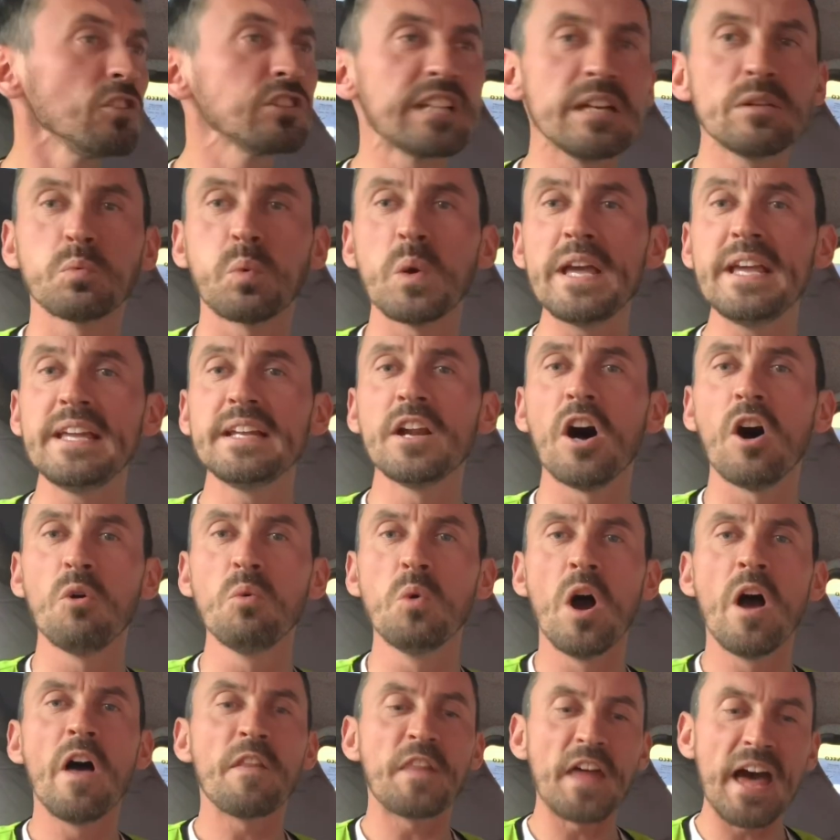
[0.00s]
did we know
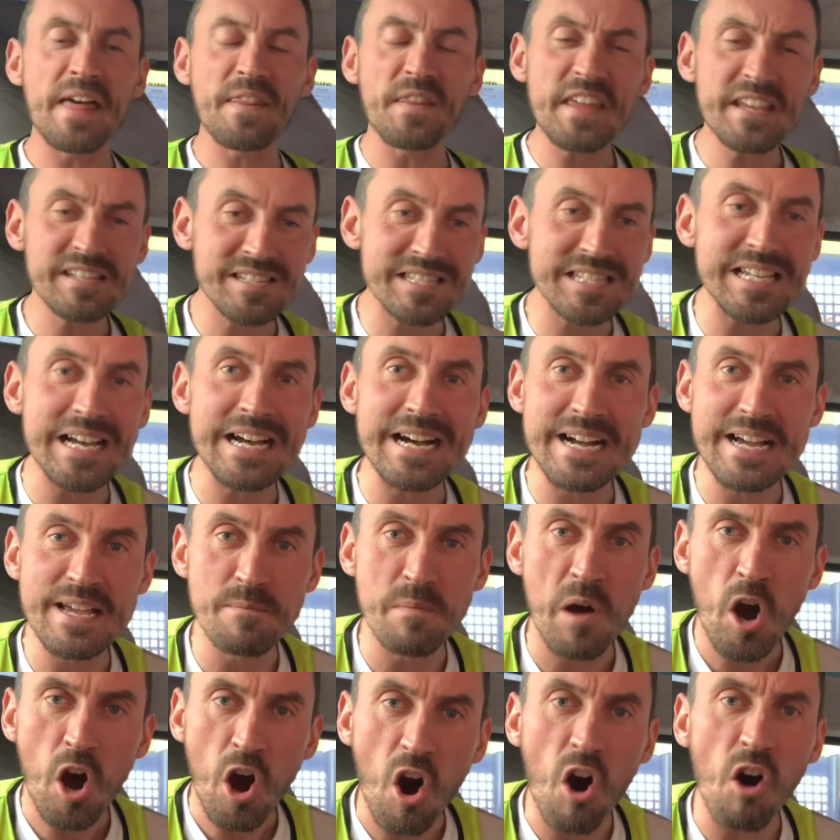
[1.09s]
that this time
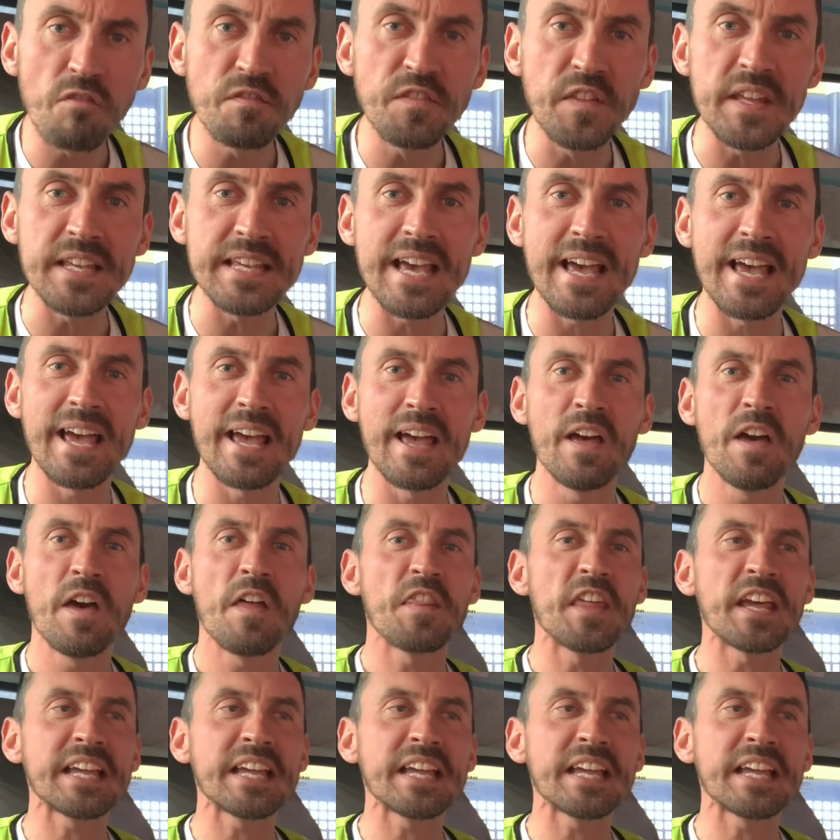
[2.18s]
of the year, the